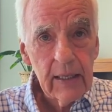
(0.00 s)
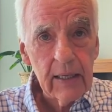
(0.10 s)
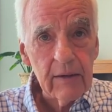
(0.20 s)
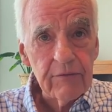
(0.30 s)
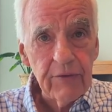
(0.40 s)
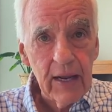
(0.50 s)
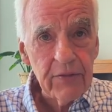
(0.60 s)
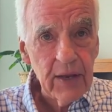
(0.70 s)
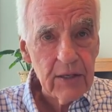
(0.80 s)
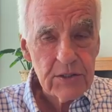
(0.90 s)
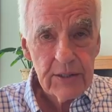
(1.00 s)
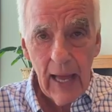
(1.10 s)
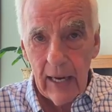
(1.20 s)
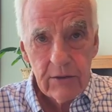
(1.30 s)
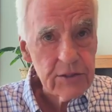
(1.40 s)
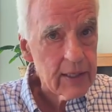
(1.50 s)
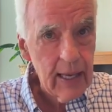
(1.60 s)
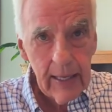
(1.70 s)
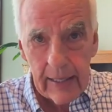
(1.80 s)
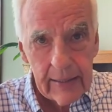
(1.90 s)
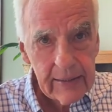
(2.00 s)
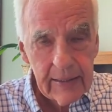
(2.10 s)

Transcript: $5,000 to kind of